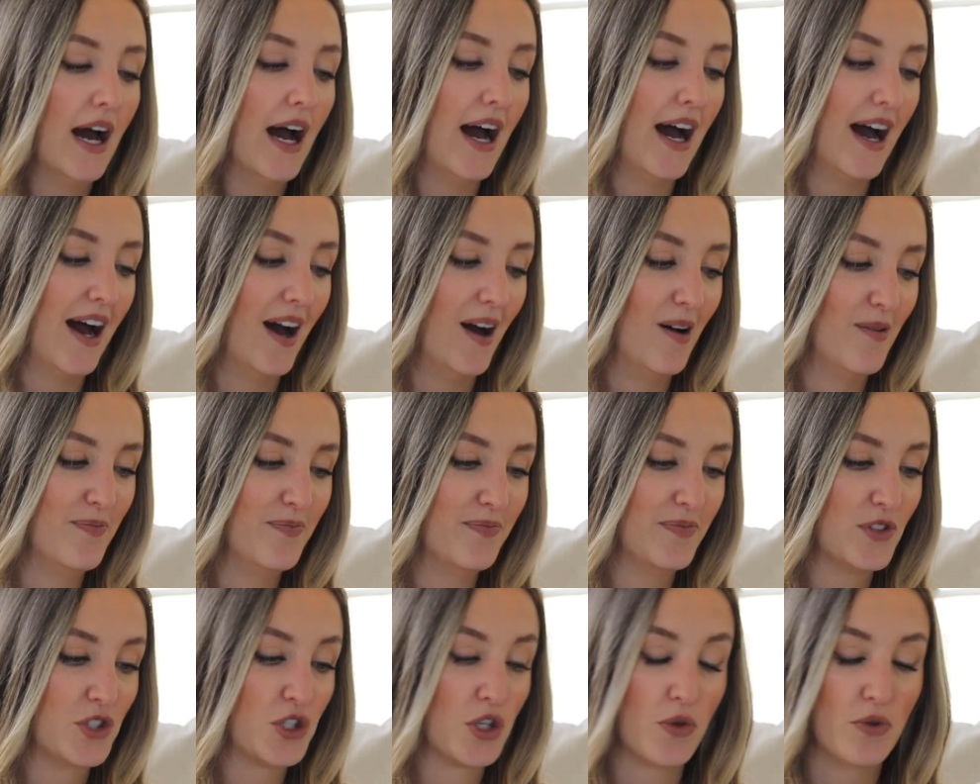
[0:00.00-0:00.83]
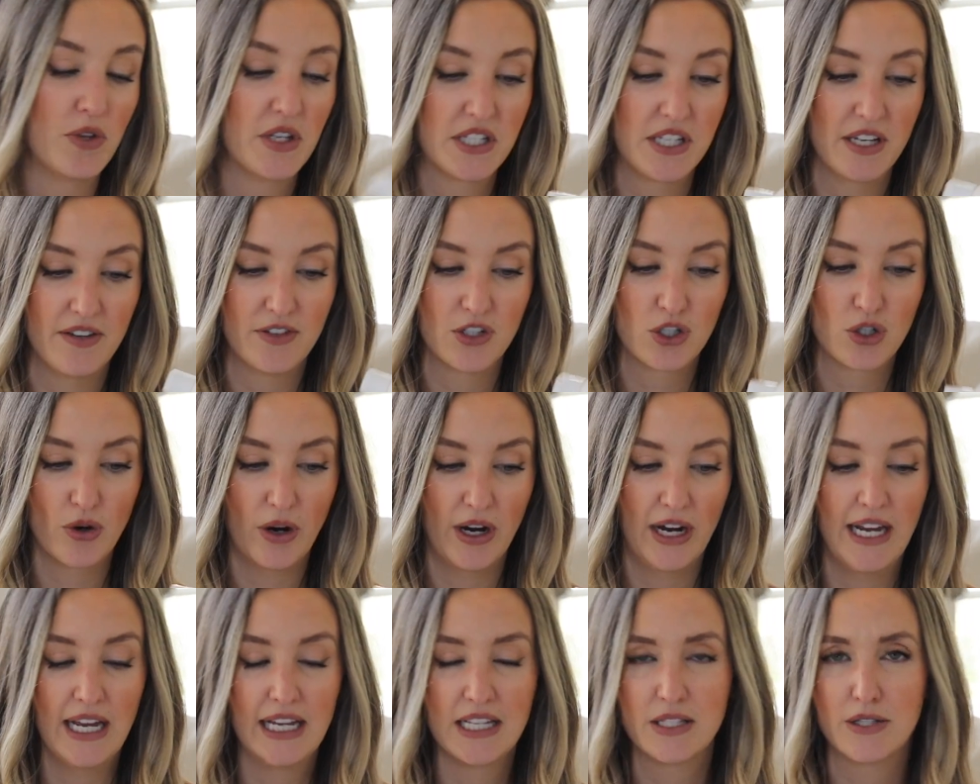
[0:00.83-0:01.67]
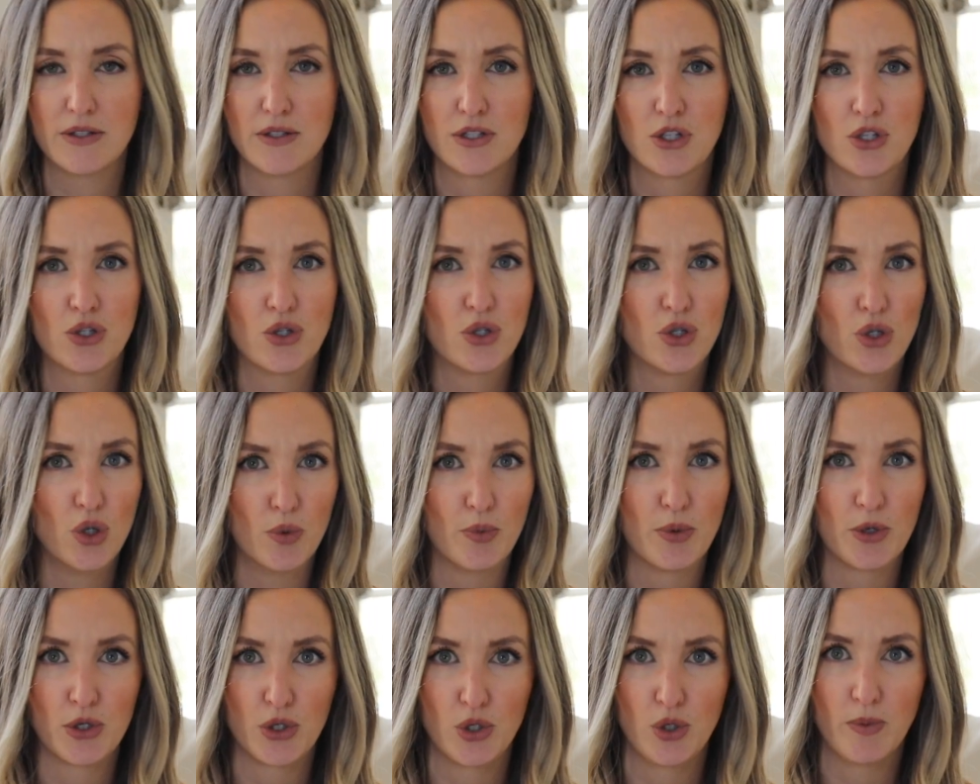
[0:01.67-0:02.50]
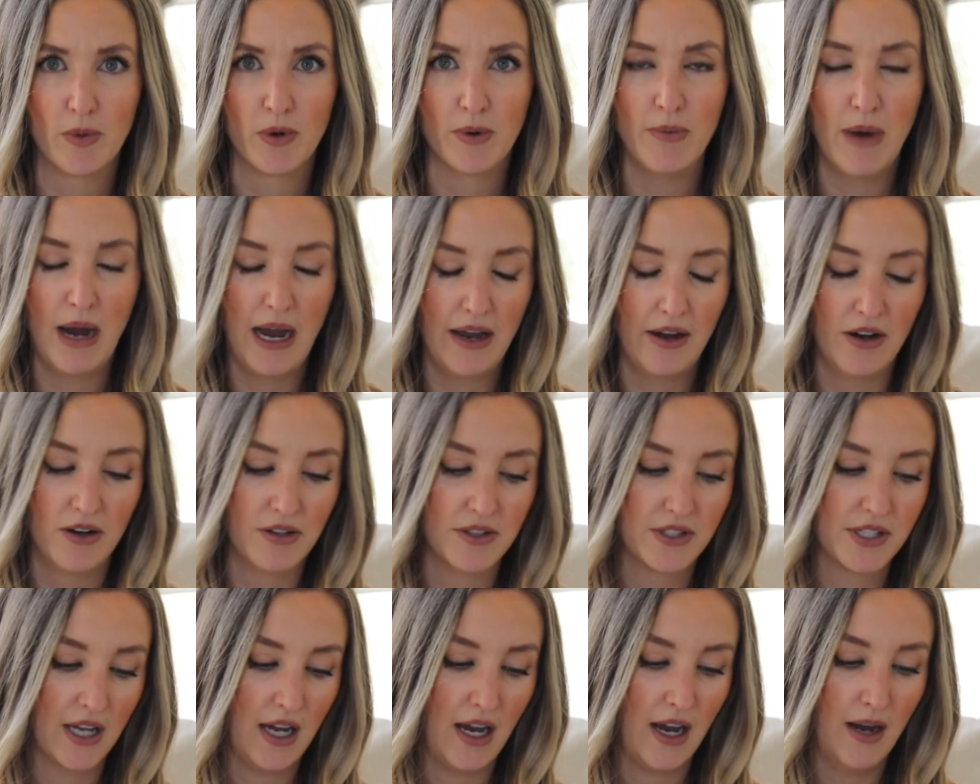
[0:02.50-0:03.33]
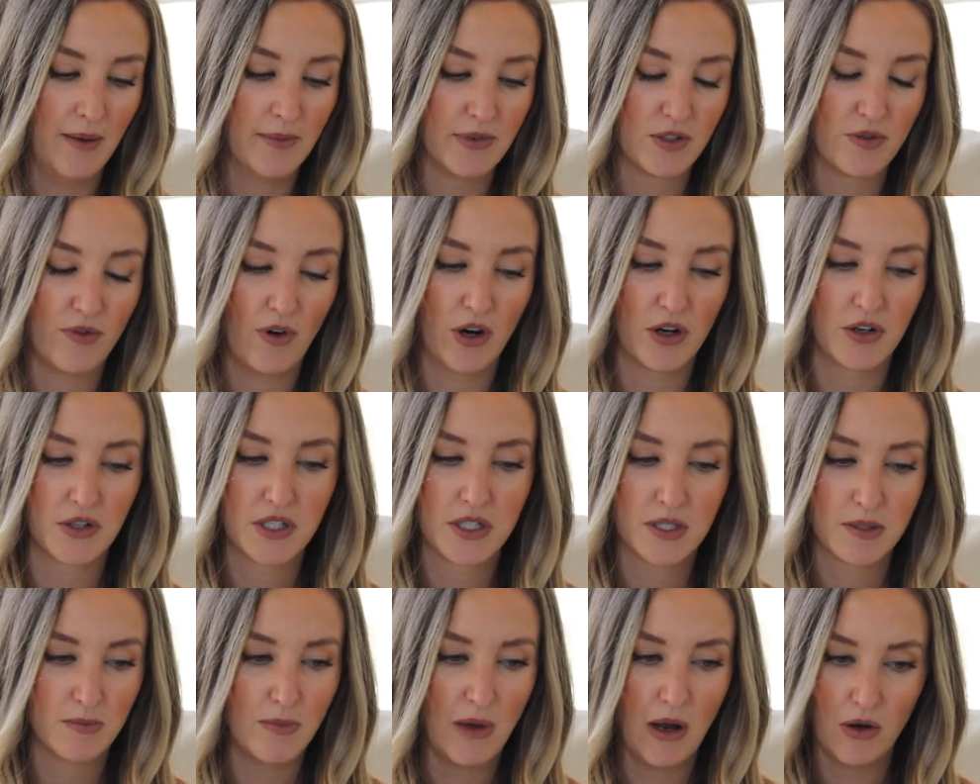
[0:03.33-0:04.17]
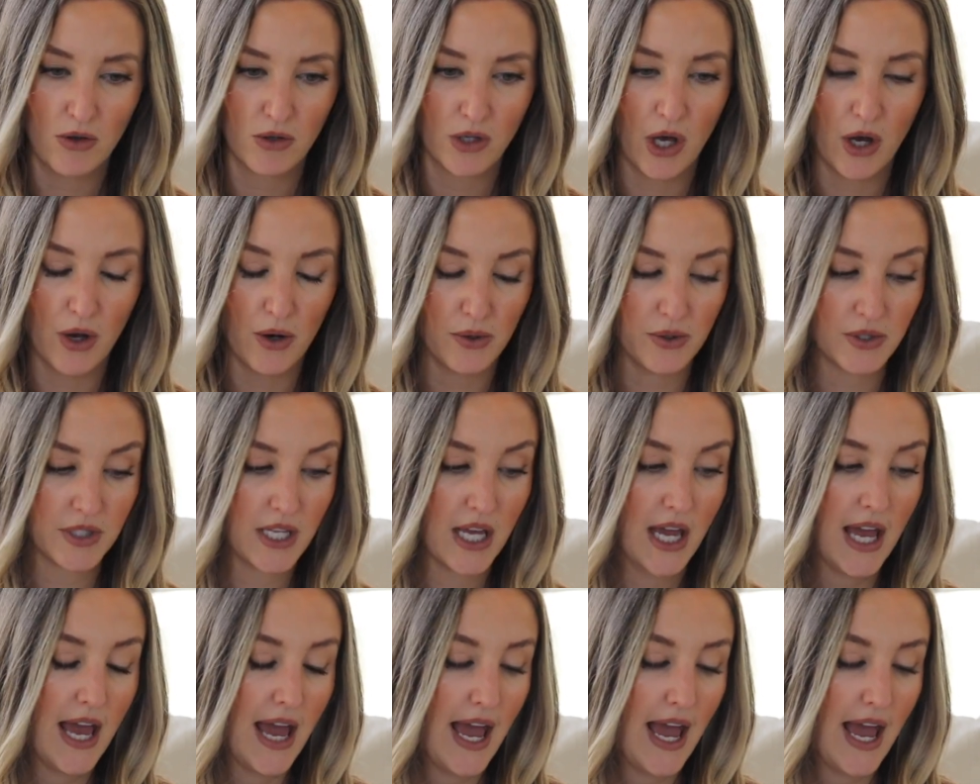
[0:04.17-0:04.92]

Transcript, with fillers: Um, so this stuff is great. It's super, super mild um, as far as smell goes